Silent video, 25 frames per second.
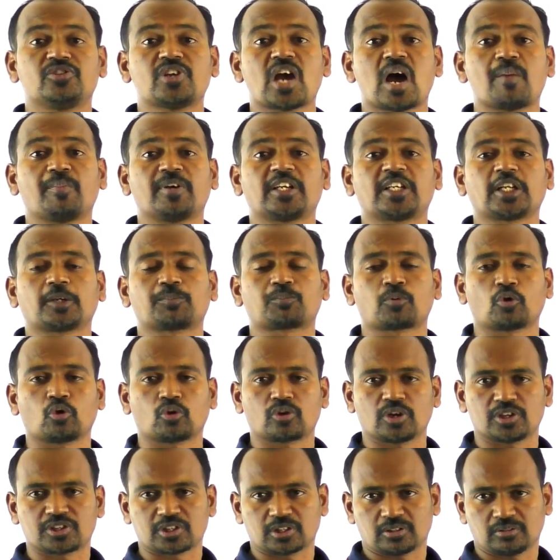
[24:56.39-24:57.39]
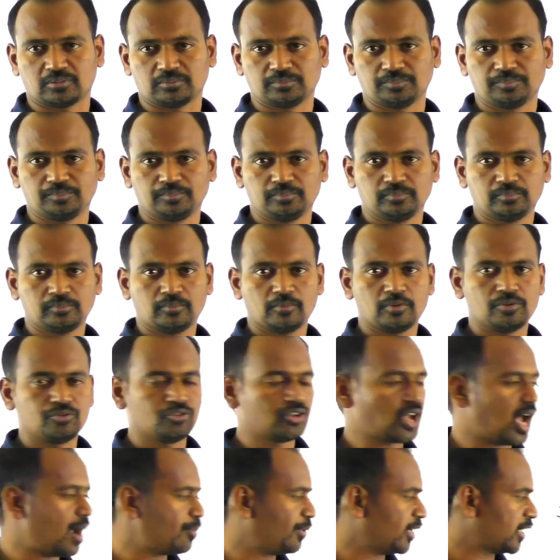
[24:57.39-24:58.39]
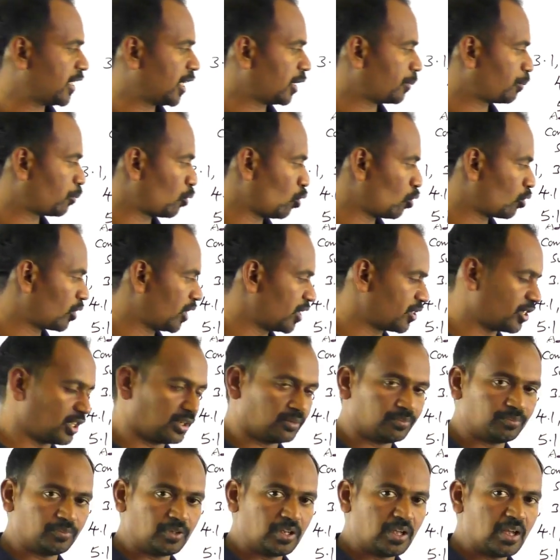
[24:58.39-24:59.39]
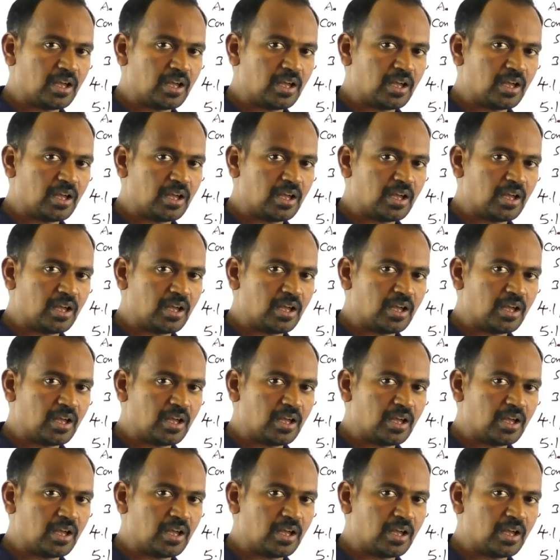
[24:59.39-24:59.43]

geometric progression. Geometric progression.